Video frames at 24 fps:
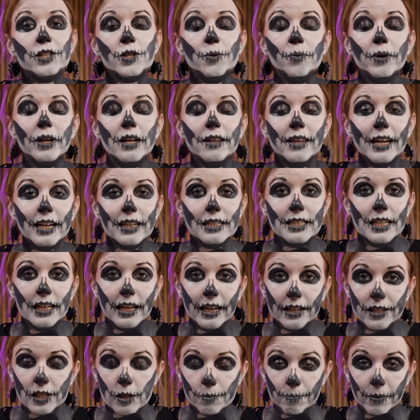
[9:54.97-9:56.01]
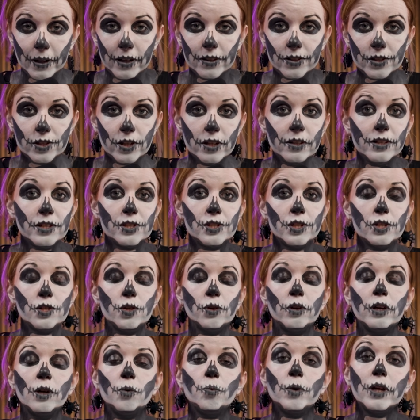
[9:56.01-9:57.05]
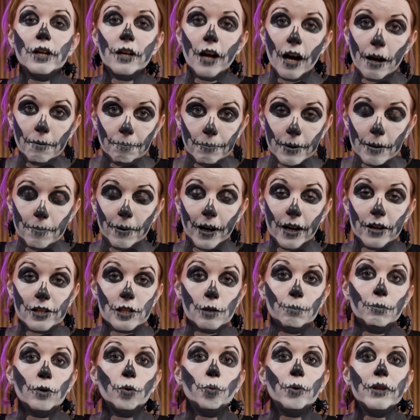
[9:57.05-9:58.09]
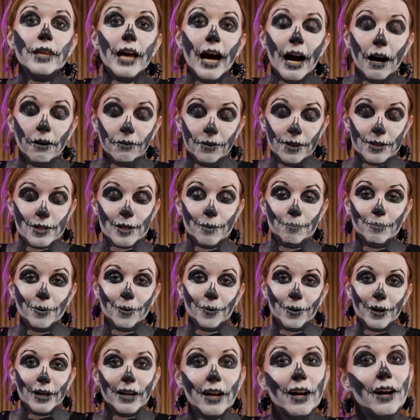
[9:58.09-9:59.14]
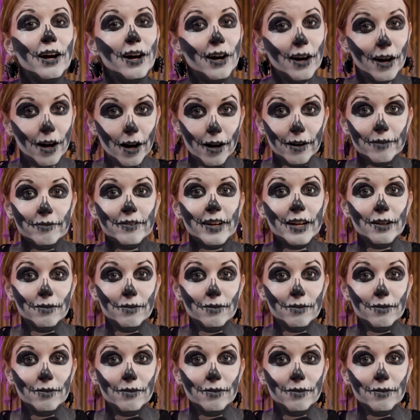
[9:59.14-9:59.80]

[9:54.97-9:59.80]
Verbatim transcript: I also want to thank today's sponsor. This tutorial would not be possible without the support of